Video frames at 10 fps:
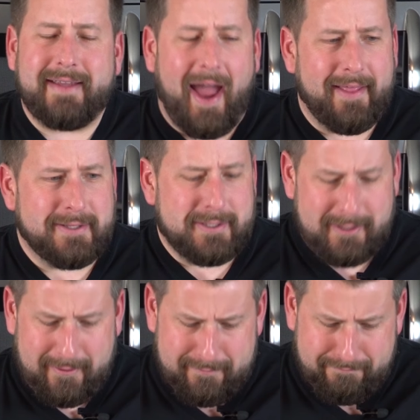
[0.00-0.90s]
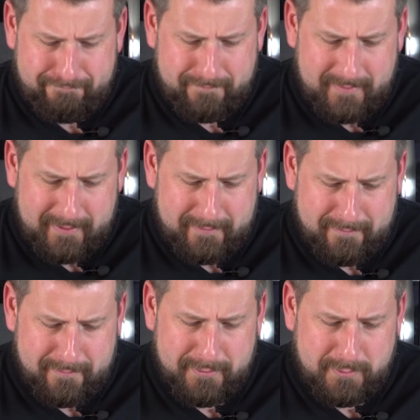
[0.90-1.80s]
God, it's
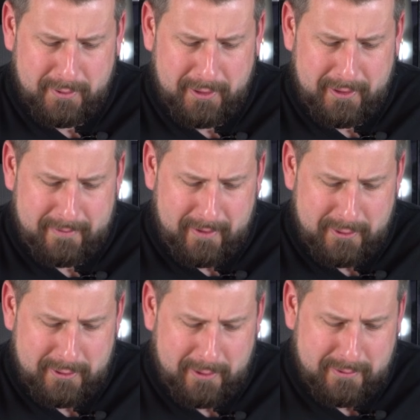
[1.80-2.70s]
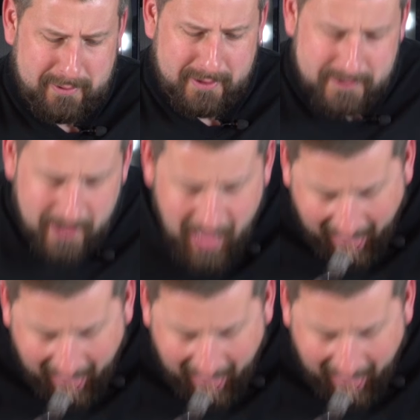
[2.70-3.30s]
really good. I usually don't do this.